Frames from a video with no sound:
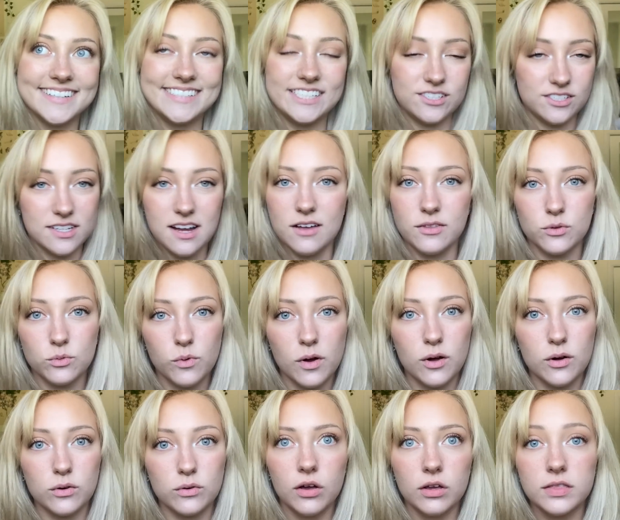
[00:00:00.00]
just down the
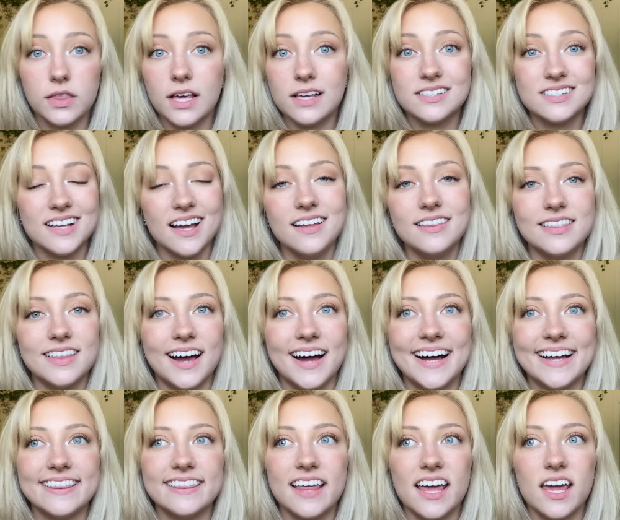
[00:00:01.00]
road. They said
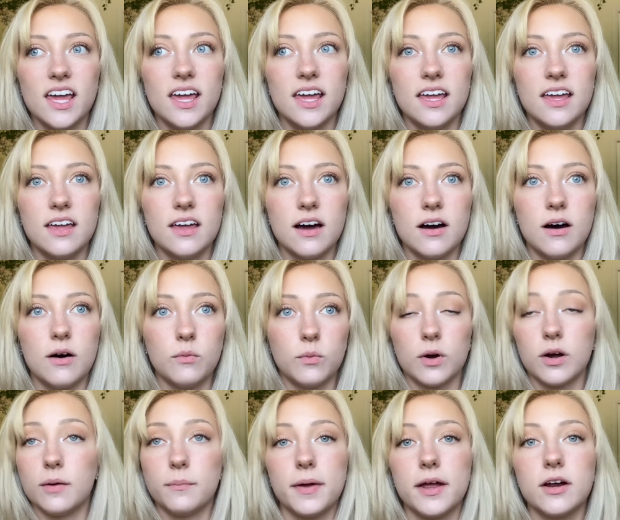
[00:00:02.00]
that they uh,
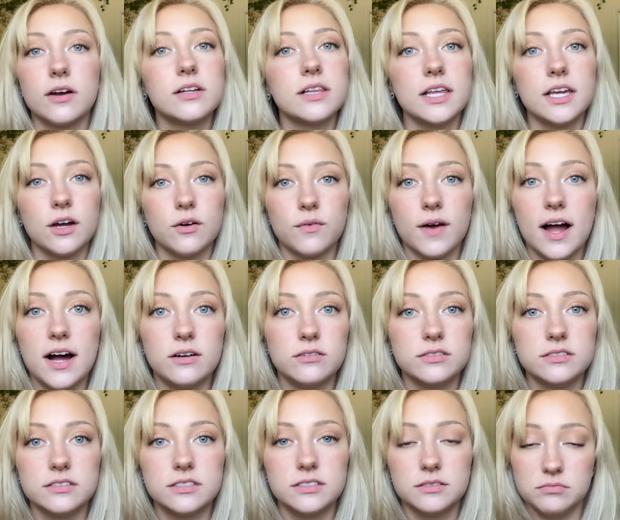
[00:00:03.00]
were apparently
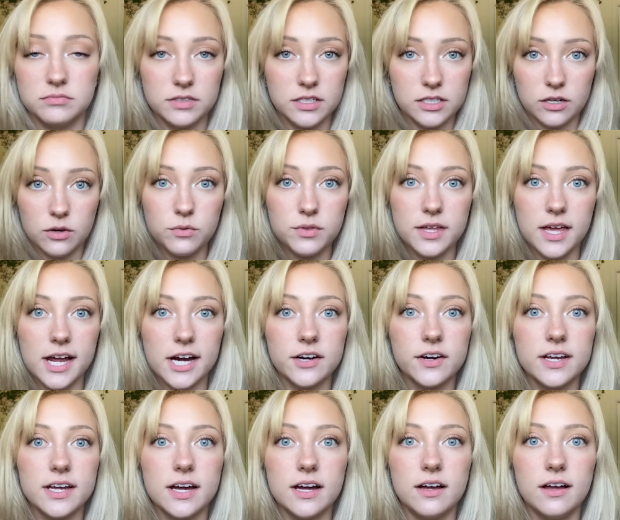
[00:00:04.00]
around, you know, the
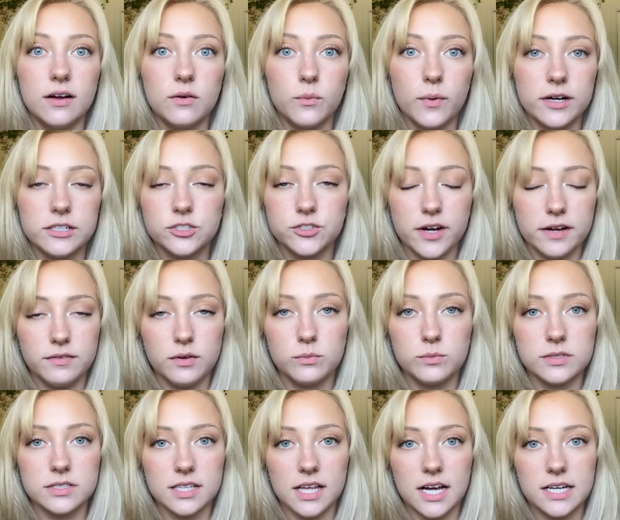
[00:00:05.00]
area where Draven
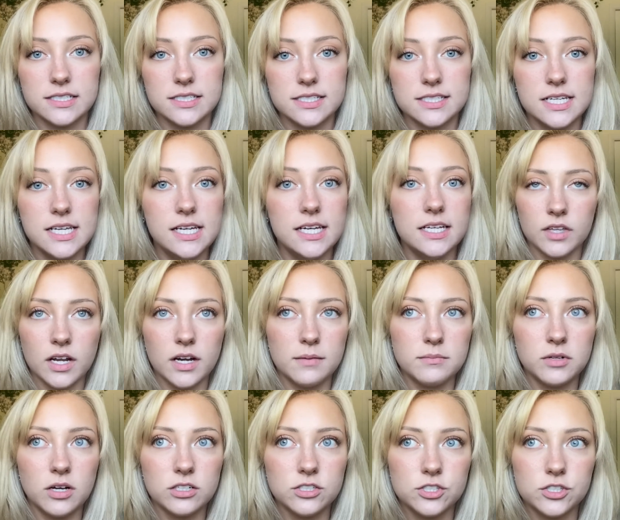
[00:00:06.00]
was last seen. I'm
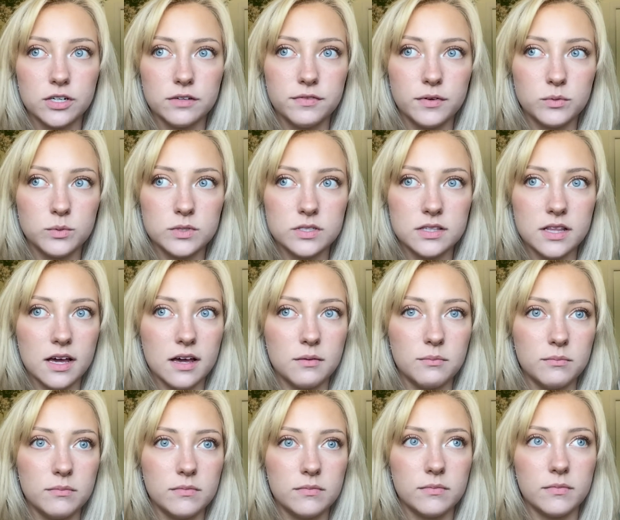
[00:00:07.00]
not sure if it was
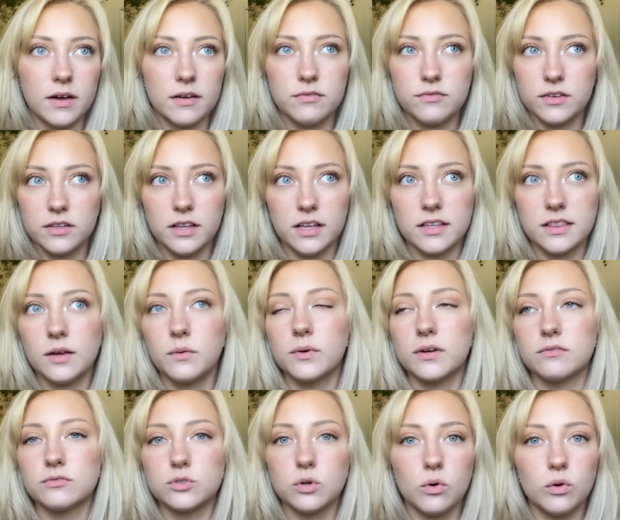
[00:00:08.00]
them. I feel like they would
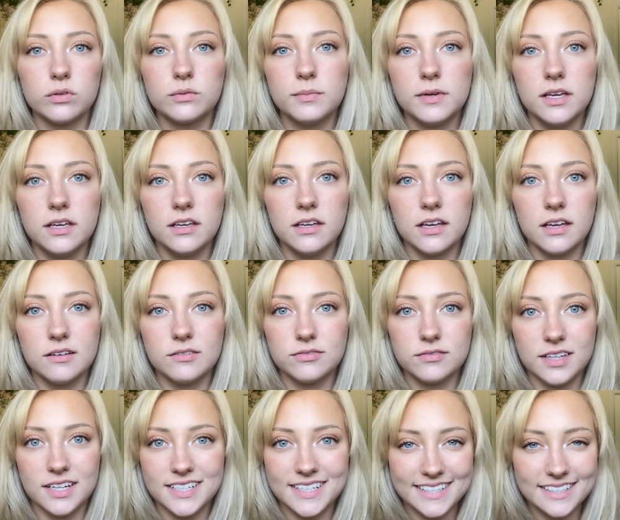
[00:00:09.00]
have told me if
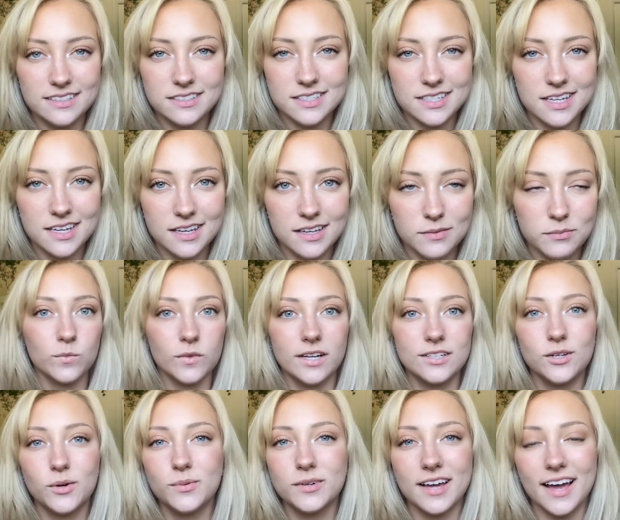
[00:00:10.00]
they did see him. I
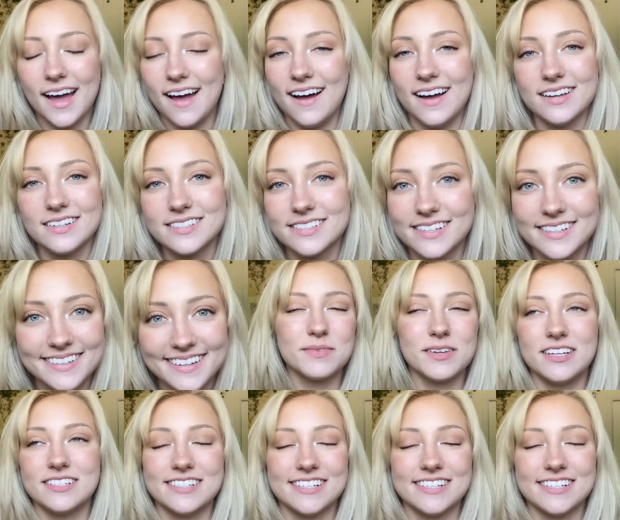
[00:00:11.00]
don't want to ask because